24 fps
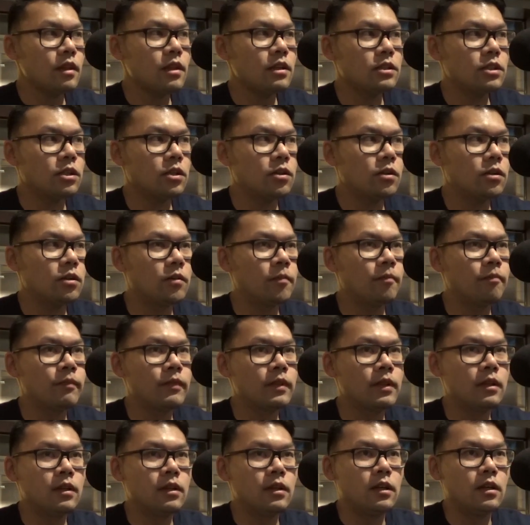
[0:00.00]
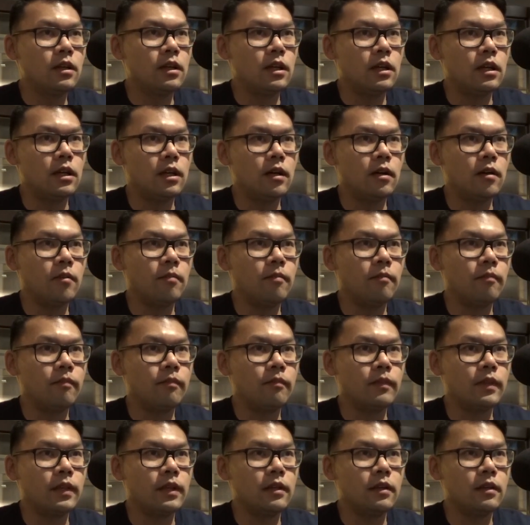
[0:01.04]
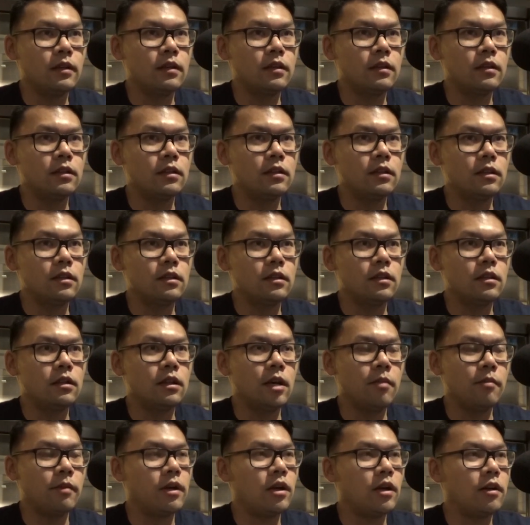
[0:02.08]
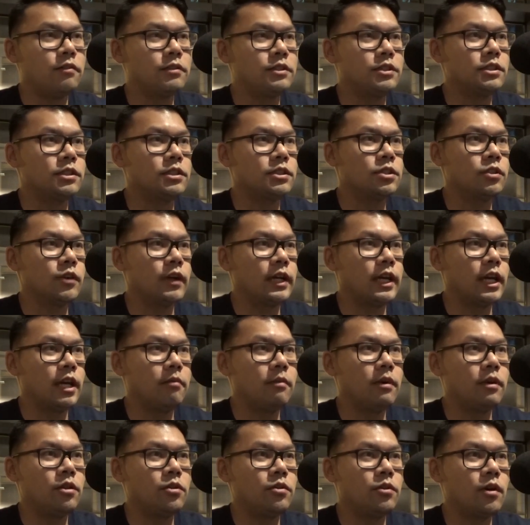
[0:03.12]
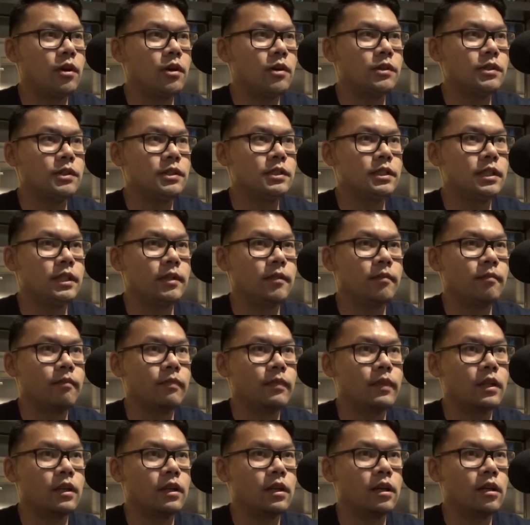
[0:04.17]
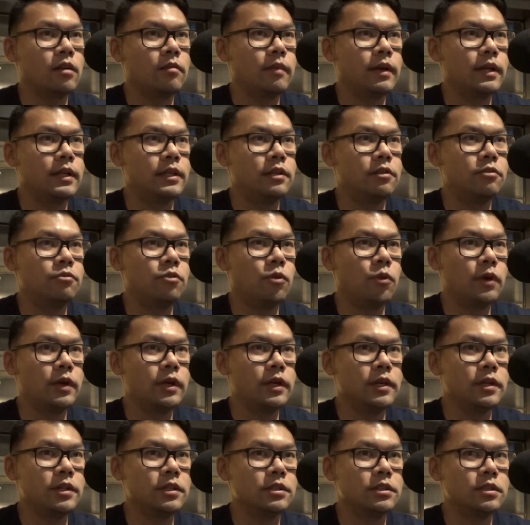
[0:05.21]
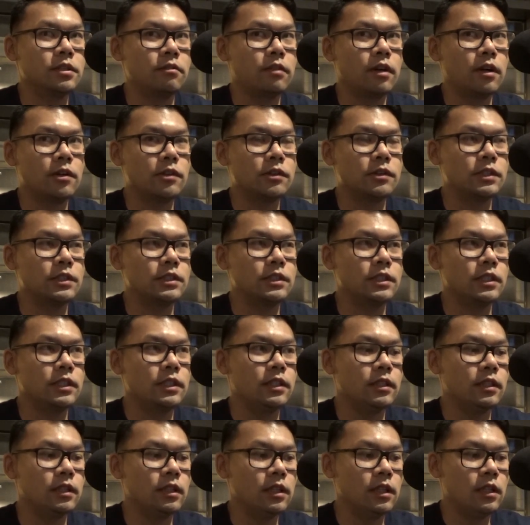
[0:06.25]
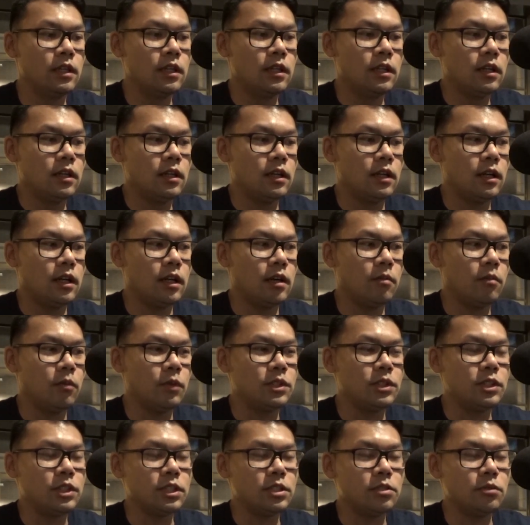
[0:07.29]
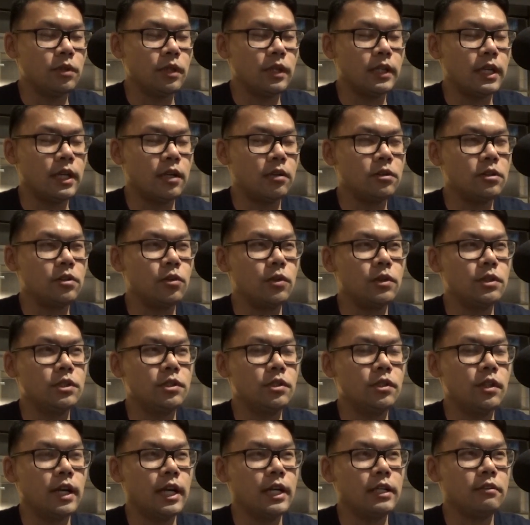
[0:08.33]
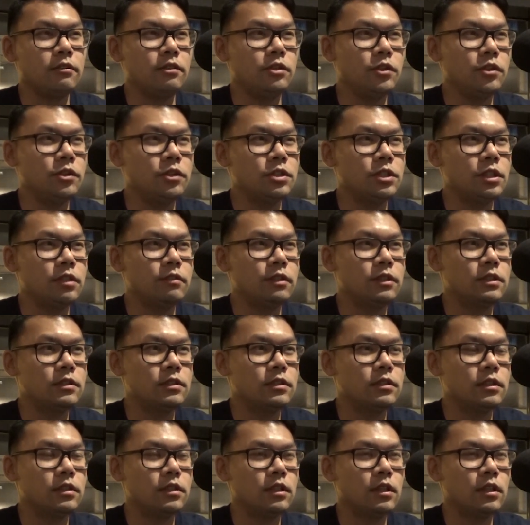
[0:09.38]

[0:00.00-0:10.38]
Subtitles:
So, I'm an officer, so I came in through ROTC. I did 4 years of ROTC, which doesn't really count towards your active duty service,